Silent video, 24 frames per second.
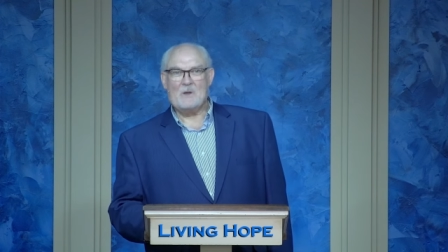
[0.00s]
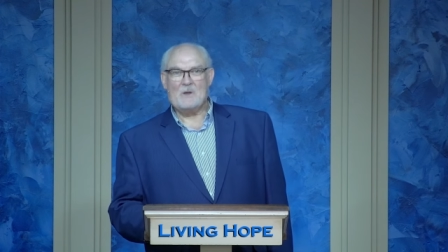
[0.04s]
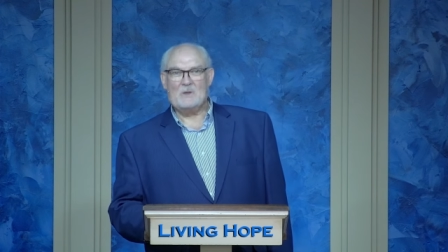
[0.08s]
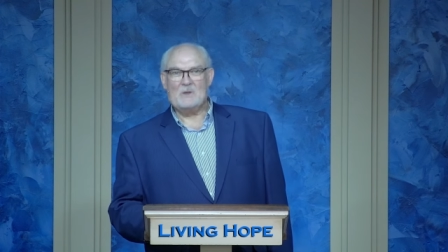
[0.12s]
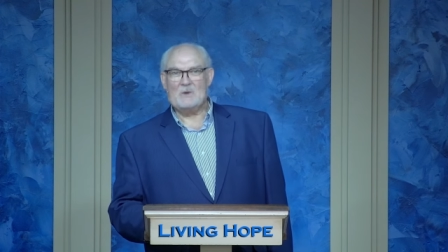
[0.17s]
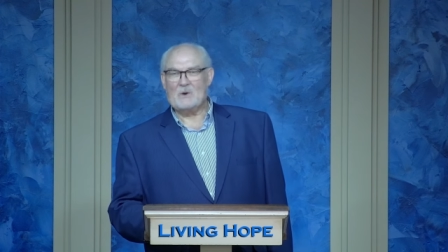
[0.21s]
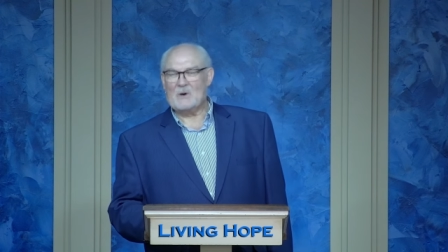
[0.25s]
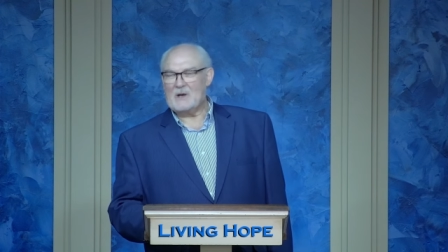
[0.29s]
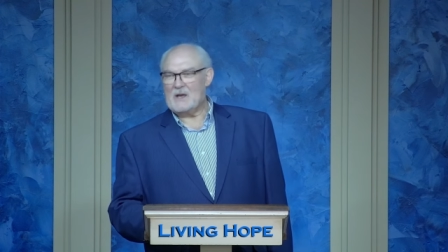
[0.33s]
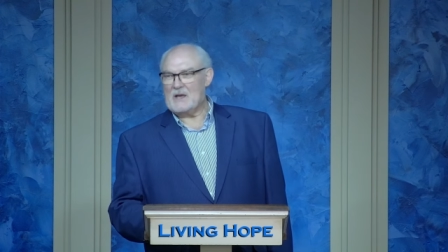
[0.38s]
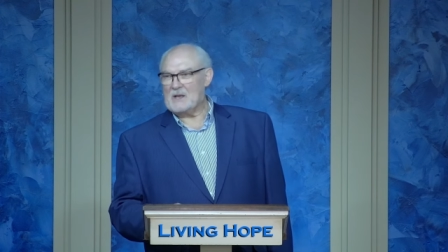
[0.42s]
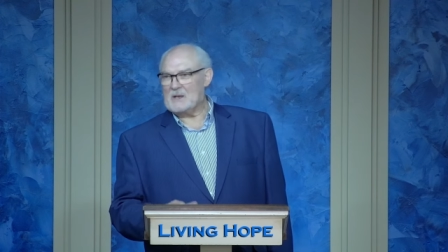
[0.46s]

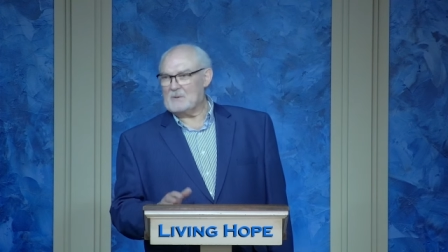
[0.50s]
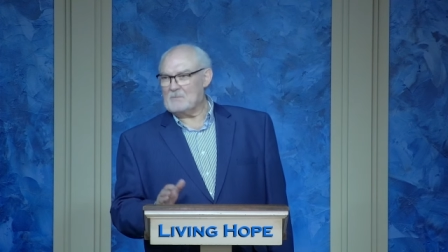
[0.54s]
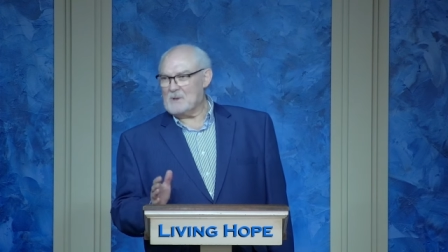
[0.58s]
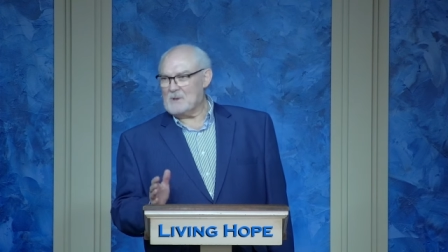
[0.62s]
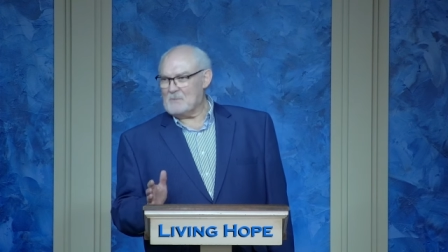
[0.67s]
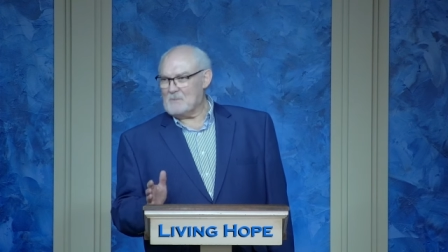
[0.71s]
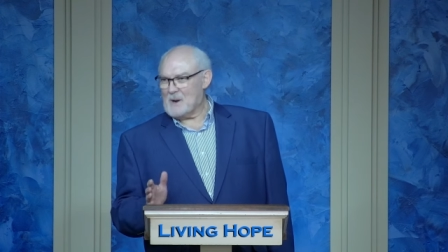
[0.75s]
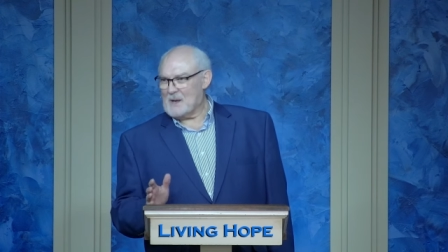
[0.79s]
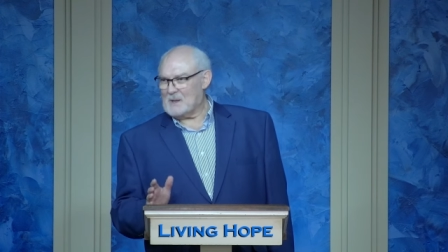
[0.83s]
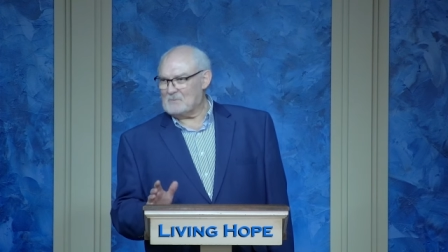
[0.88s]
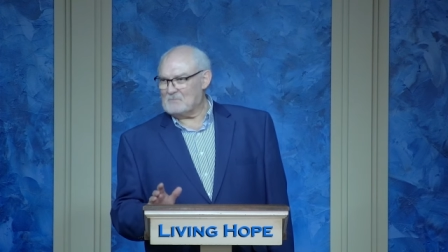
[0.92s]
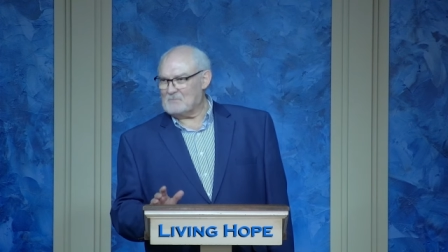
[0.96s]
Your enemy
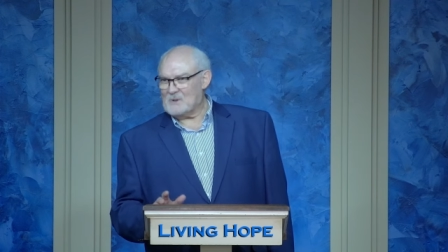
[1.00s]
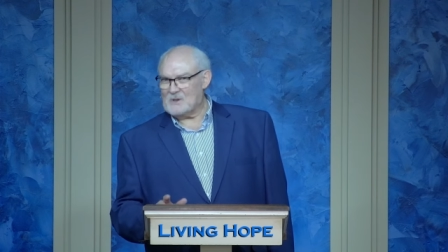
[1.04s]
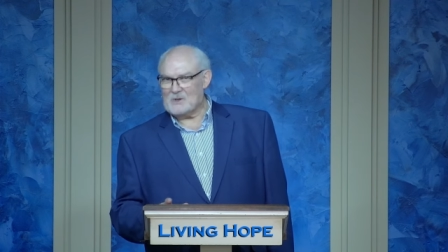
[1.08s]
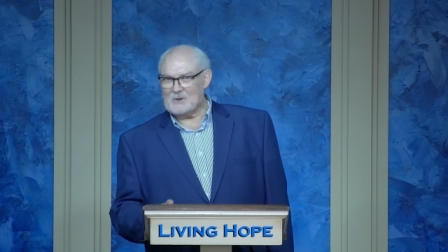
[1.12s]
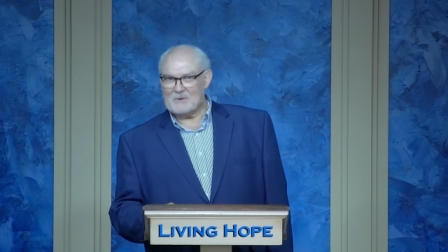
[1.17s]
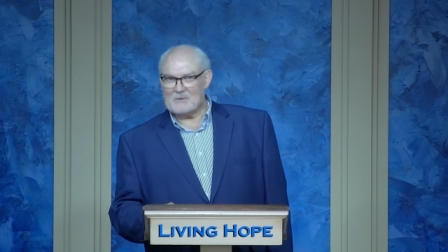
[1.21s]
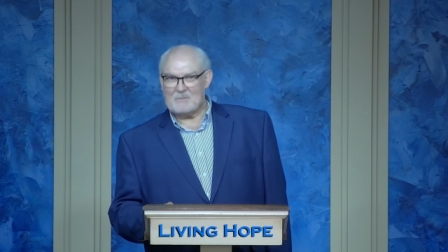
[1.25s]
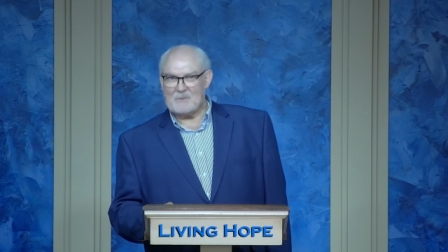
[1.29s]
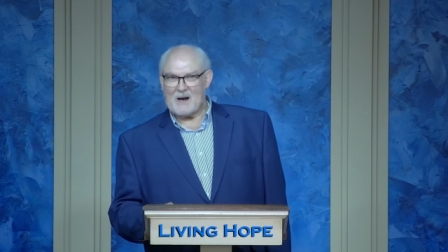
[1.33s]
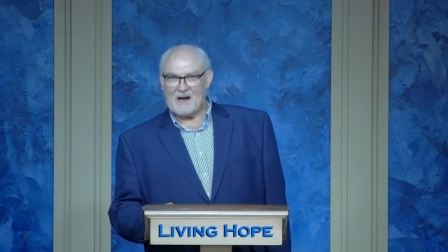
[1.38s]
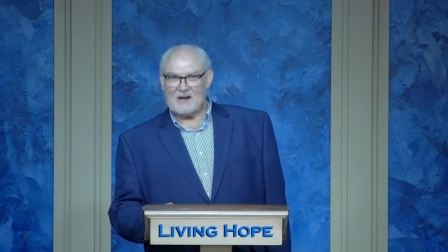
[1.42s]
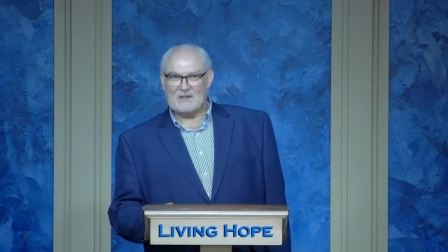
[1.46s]
might be
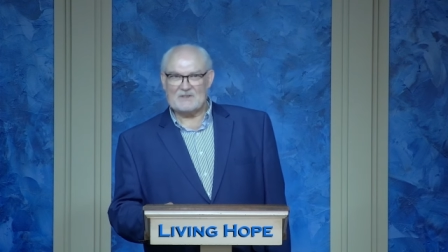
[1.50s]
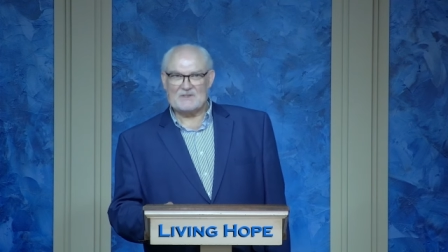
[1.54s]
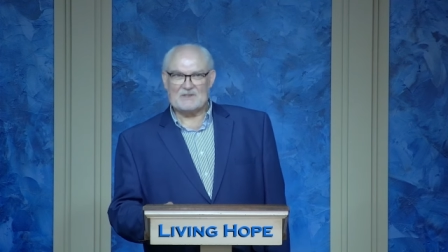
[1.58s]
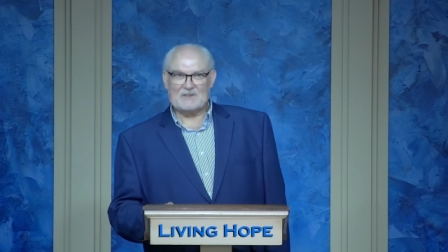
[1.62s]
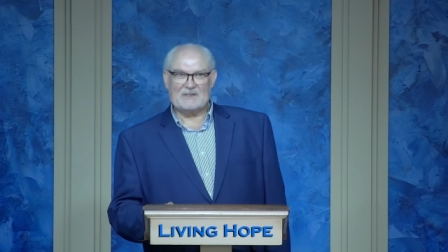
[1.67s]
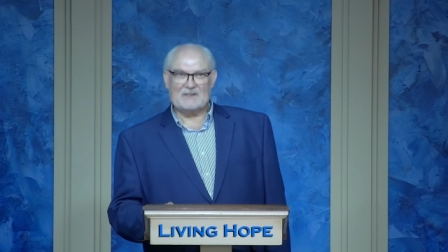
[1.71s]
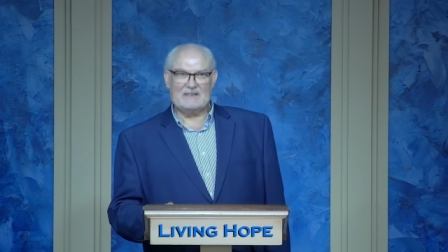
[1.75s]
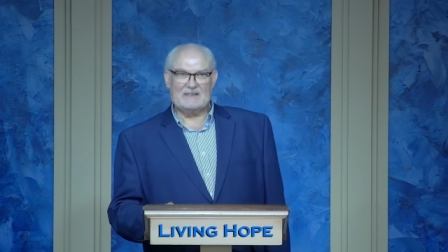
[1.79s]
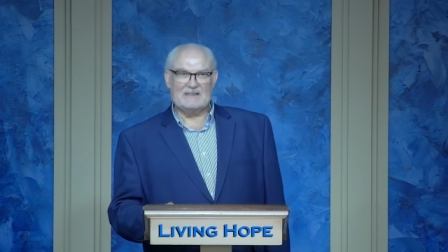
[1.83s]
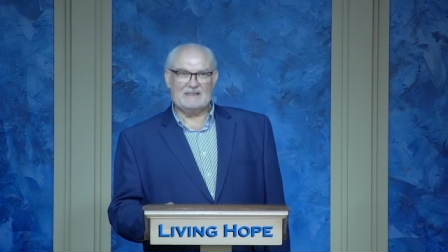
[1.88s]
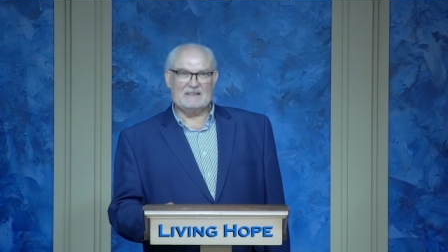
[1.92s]
your boss,